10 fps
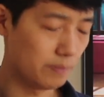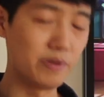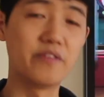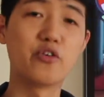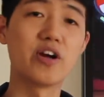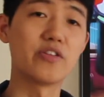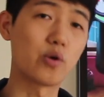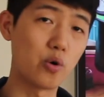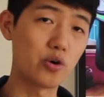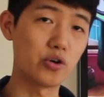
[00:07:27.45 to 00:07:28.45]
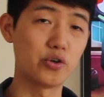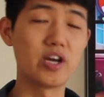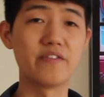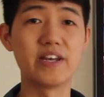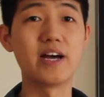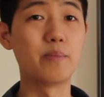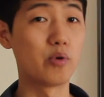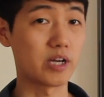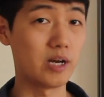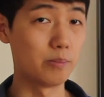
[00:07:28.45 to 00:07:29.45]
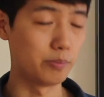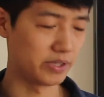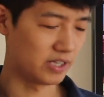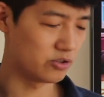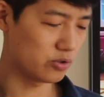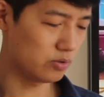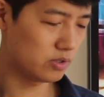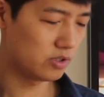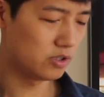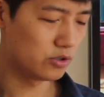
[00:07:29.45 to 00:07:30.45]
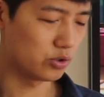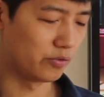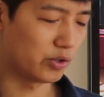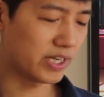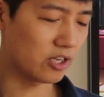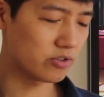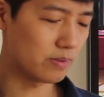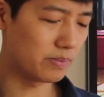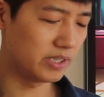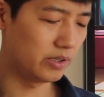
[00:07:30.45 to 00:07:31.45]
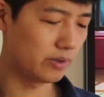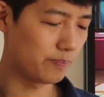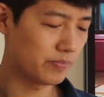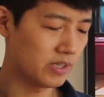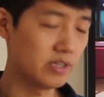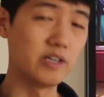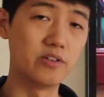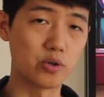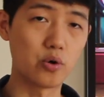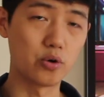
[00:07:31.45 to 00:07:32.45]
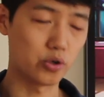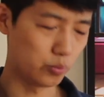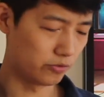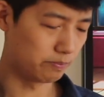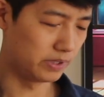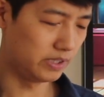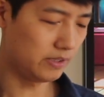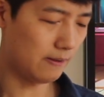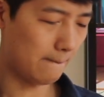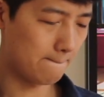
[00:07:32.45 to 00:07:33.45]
But if you're at the corner, you have a lot more combo potential. So if you catch somebody in the corner with B,